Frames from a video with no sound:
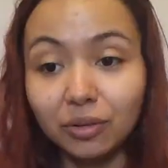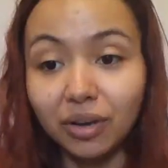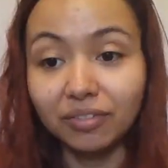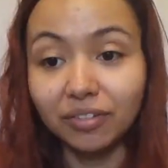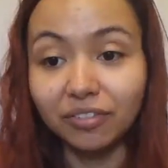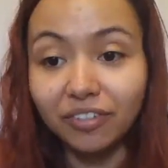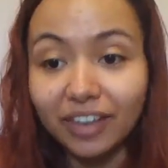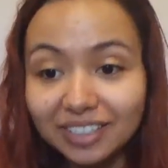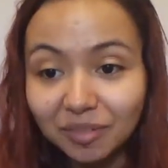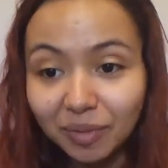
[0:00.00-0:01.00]
have
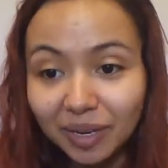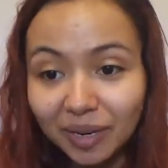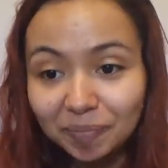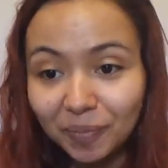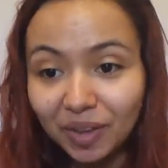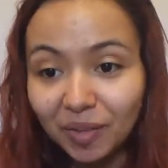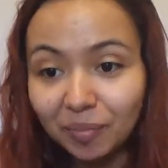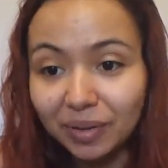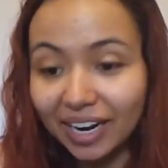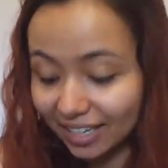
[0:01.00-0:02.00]
affected me,
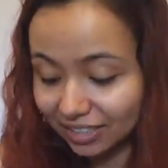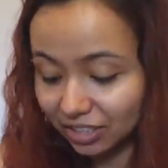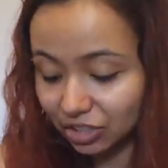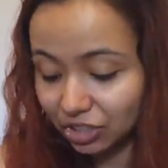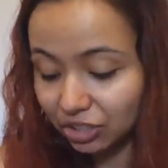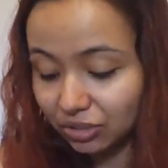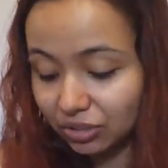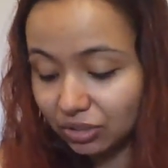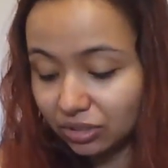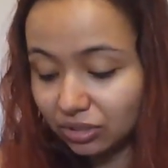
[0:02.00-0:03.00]
but I get to
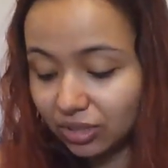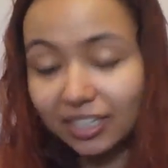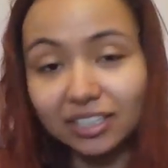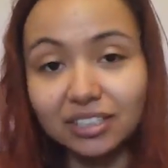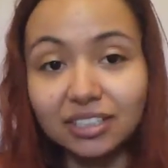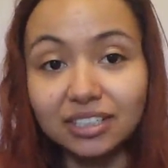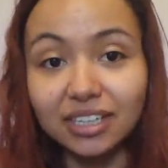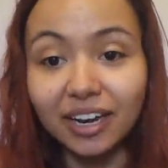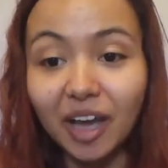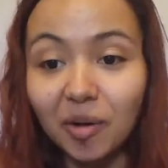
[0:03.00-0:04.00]
choose. I get to
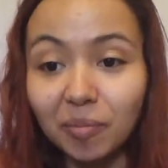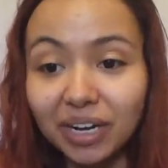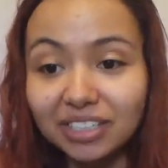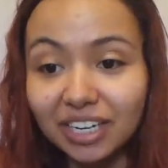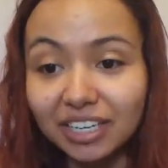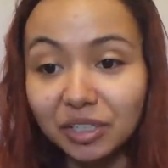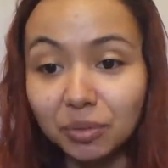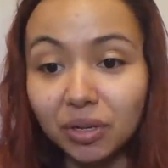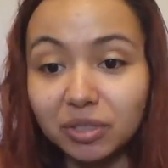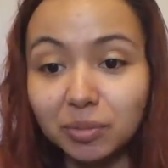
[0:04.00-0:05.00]
decide how much, and you
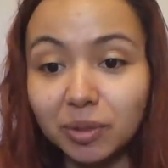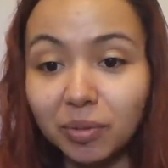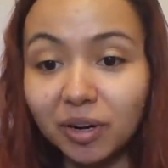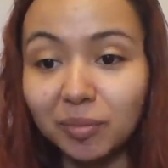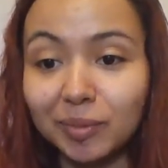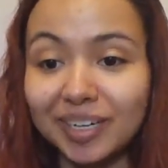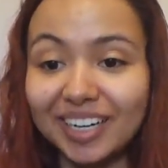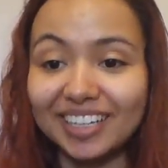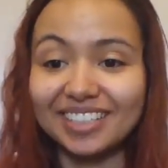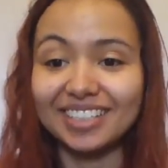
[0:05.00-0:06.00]
will always be a part of me, but
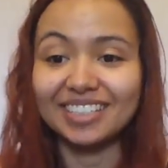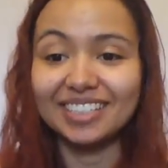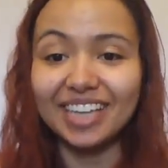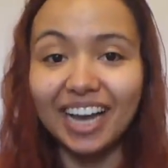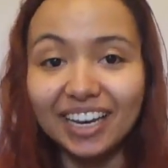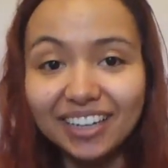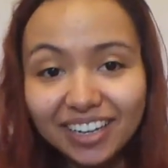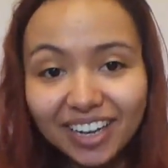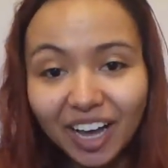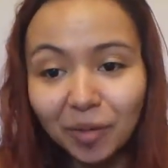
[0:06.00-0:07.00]
I get to decide
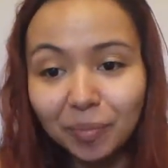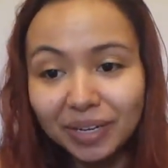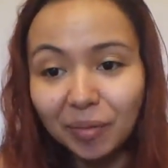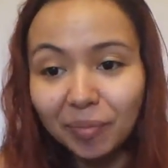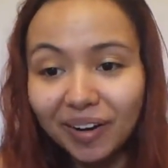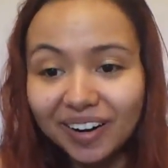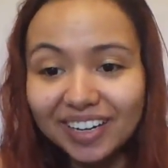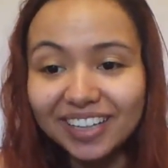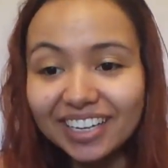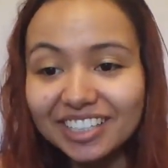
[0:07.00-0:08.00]
how big a part. And that